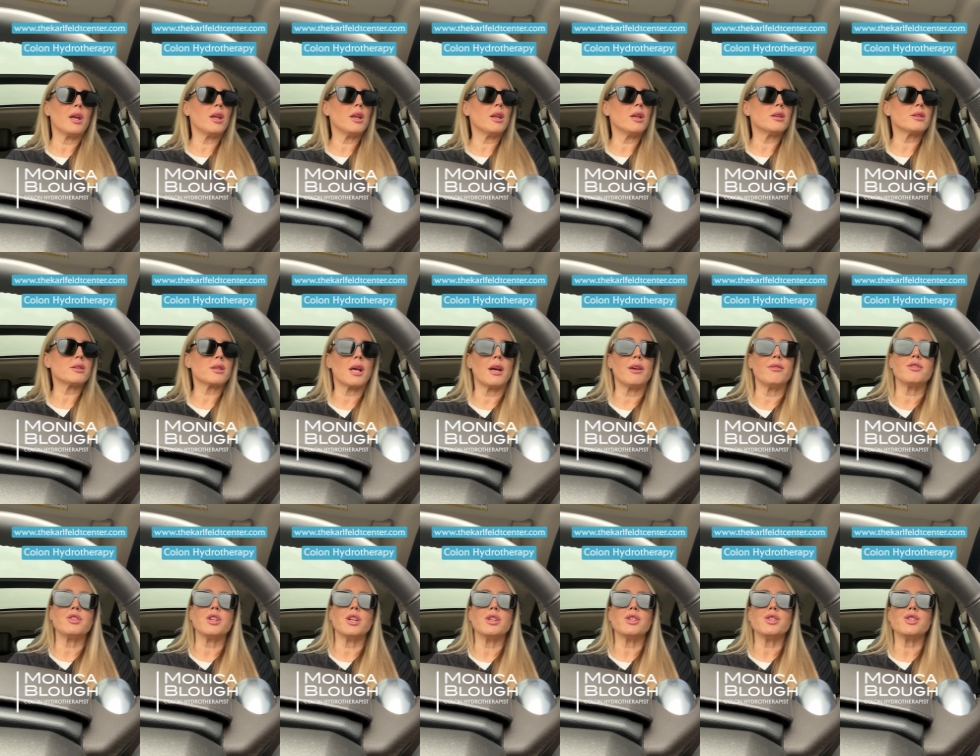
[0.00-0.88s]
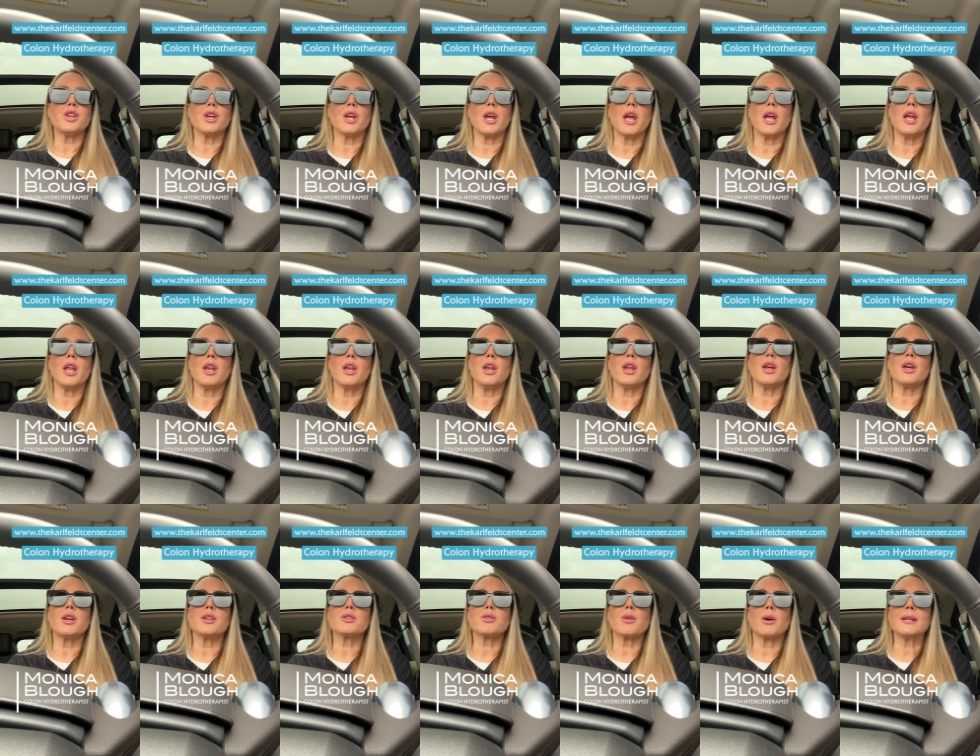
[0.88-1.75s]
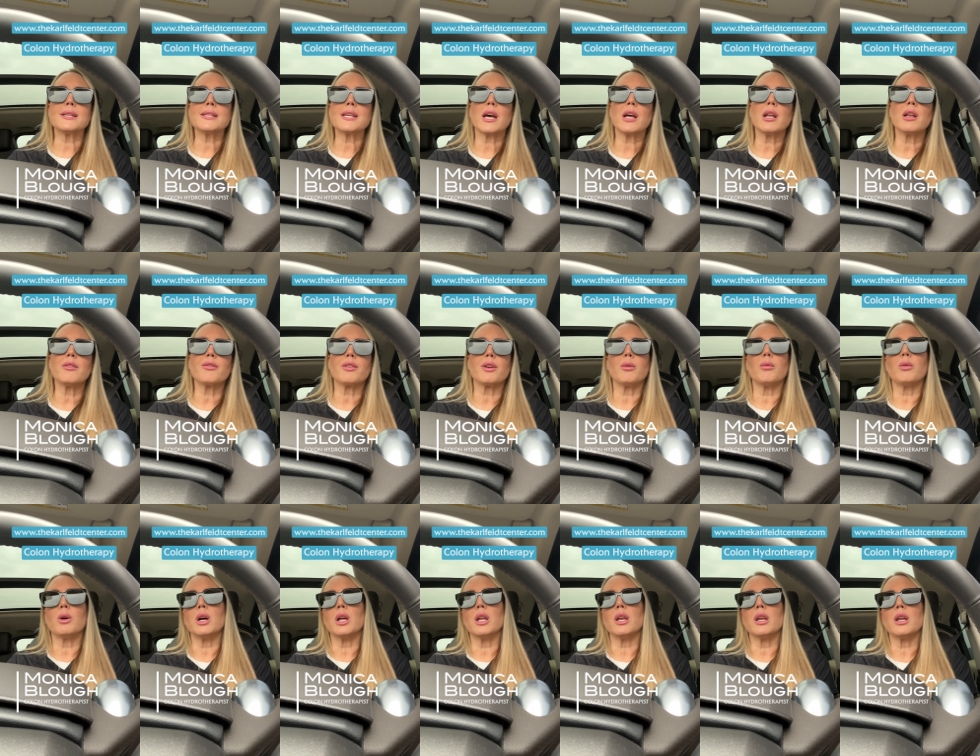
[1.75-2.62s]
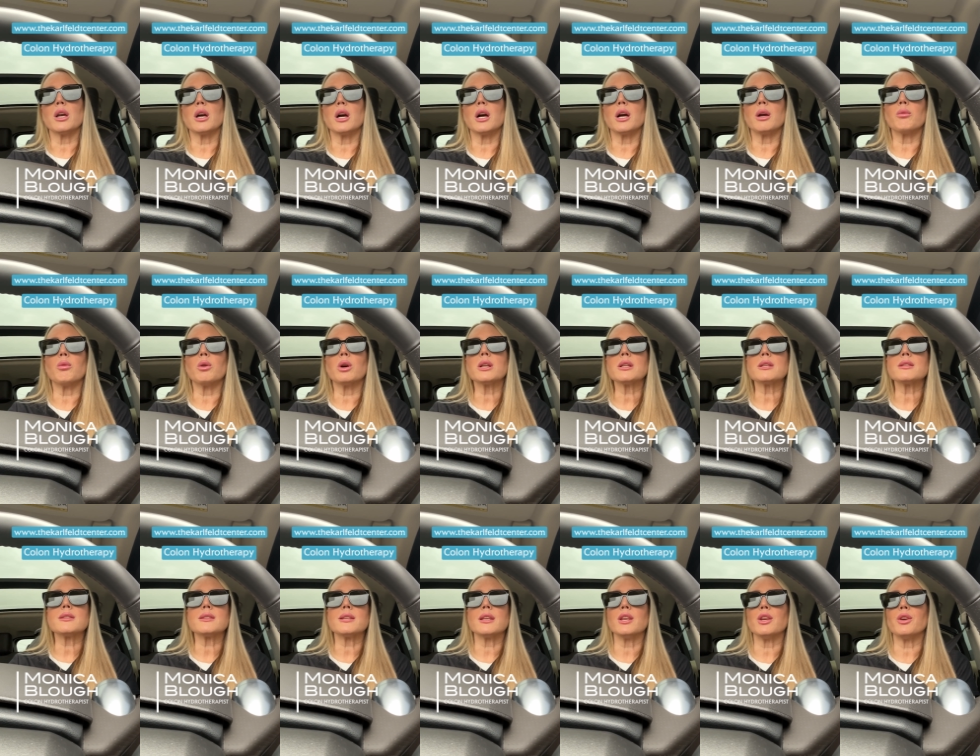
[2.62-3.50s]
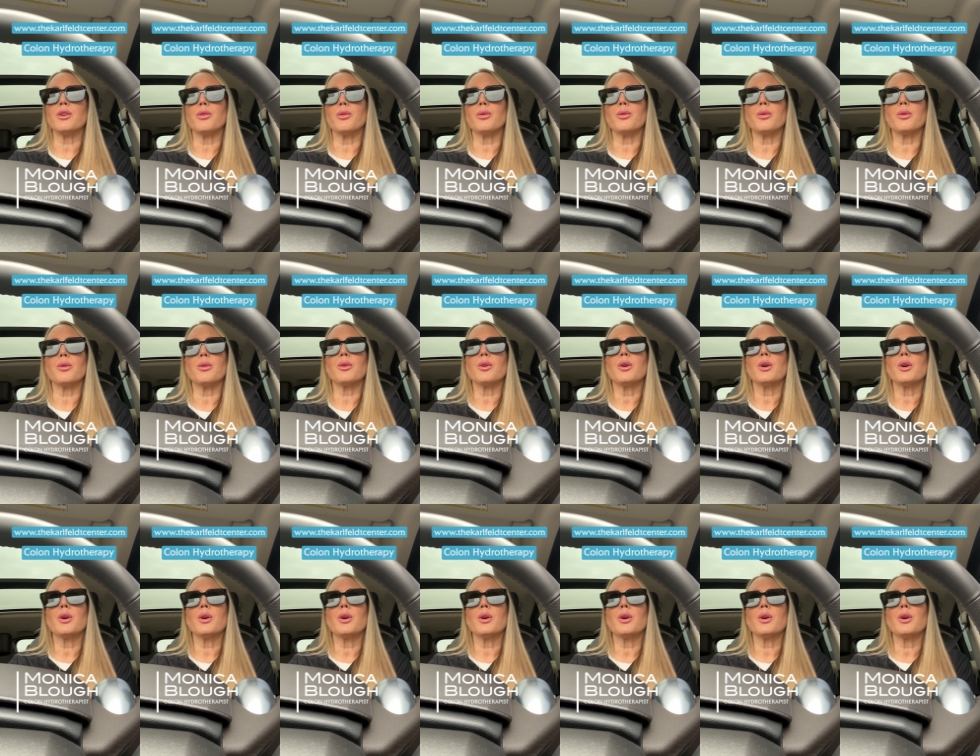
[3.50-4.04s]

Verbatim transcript: It is life changing. And so I tell everyone, I want to see you